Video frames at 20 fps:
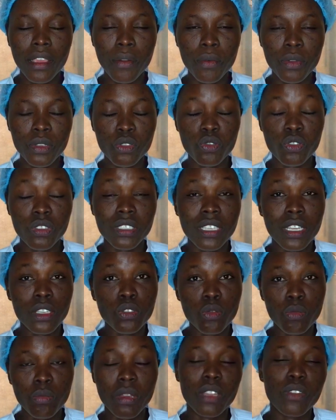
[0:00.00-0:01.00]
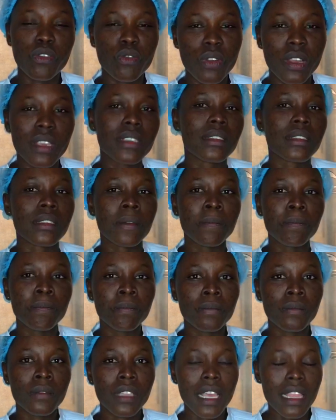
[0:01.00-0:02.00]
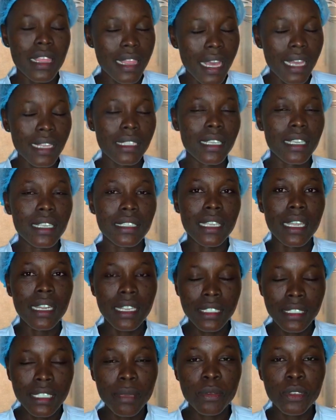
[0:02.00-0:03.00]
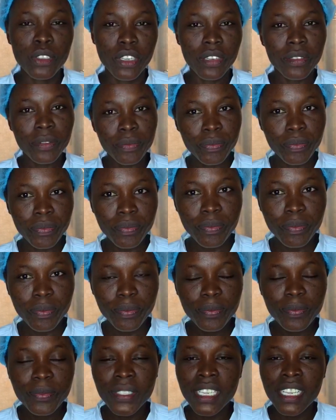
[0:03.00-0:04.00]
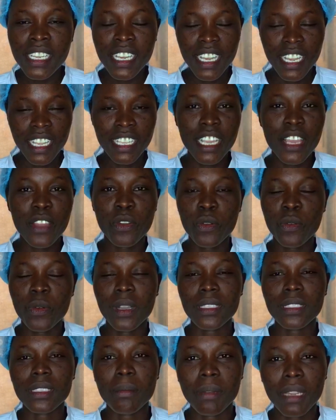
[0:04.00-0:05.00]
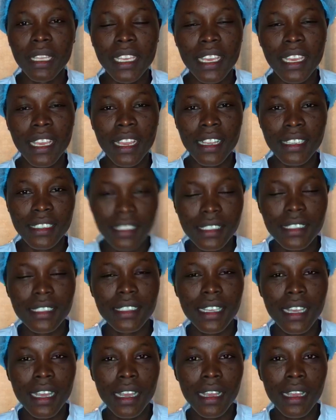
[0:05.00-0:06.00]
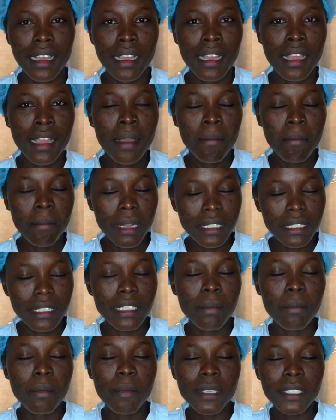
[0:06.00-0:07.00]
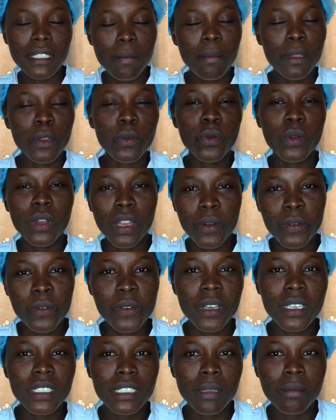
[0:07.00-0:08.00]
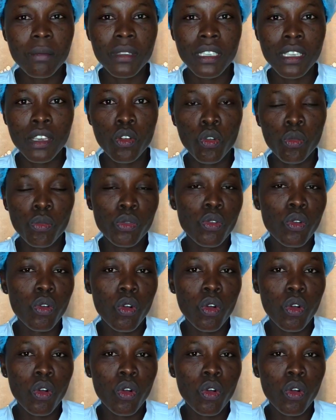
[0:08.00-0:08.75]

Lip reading: restricted to bed rest. That is an exception. In yen who na ye can but the person me no can ye obi